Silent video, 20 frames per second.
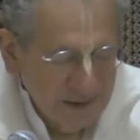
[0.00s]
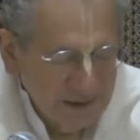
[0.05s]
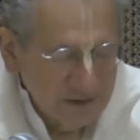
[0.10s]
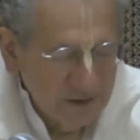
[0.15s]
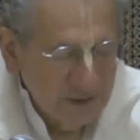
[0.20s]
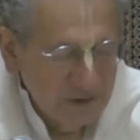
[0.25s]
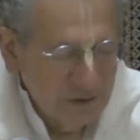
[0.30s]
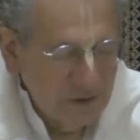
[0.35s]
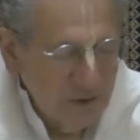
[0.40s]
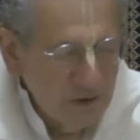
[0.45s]

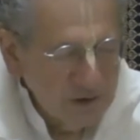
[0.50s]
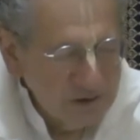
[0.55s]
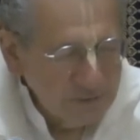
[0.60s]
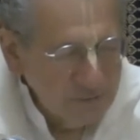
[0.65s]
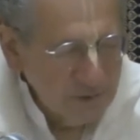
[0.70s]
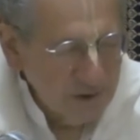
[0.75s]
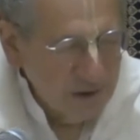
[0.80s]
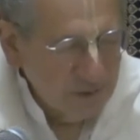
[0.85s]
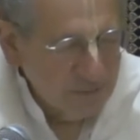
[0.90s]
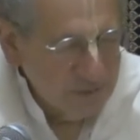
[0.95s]
So he
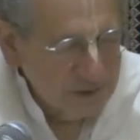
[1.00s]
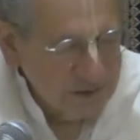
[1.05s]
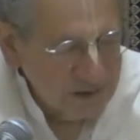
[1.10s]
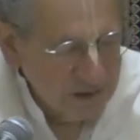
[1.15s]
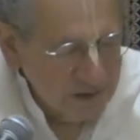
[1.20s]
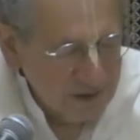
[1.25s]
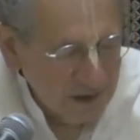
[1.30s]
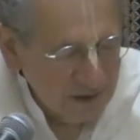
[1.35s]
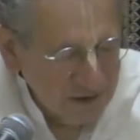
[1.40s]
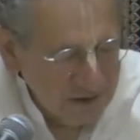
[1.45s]
calls me up and
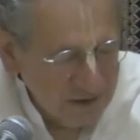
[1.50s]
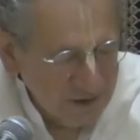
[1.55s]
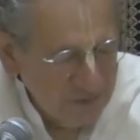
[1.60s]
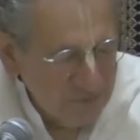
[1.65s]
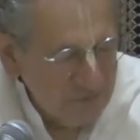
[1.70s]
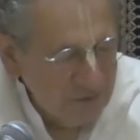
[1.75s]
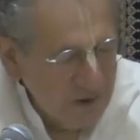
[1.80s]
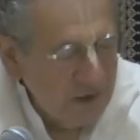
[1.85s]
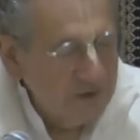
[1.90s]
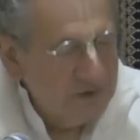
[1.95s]
said he
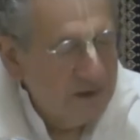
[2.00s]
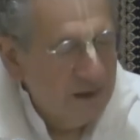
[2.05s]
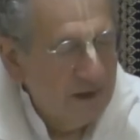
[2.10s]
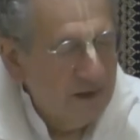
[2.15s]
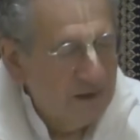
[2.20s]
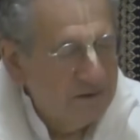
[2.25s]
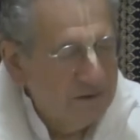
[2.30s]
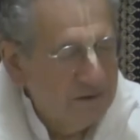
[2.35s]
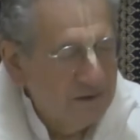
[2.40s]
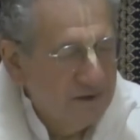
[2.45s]
found
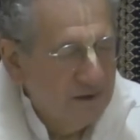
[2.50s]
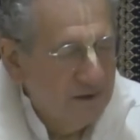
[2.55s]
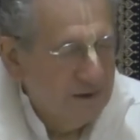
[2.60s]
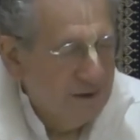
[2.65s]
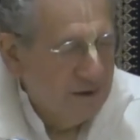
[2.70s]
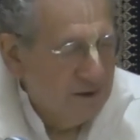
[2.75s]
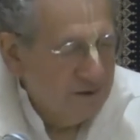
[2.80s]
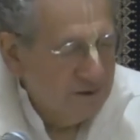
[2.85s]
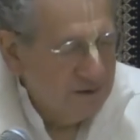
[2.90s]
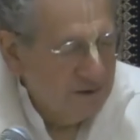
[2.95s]
out
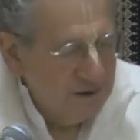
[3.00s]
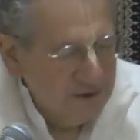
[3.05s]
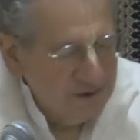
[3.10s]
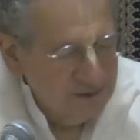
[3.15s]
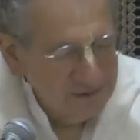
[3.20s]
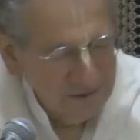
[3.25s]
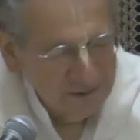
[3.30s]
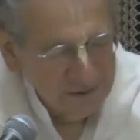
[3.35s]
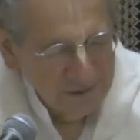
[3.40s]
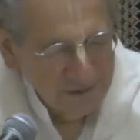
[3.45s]
that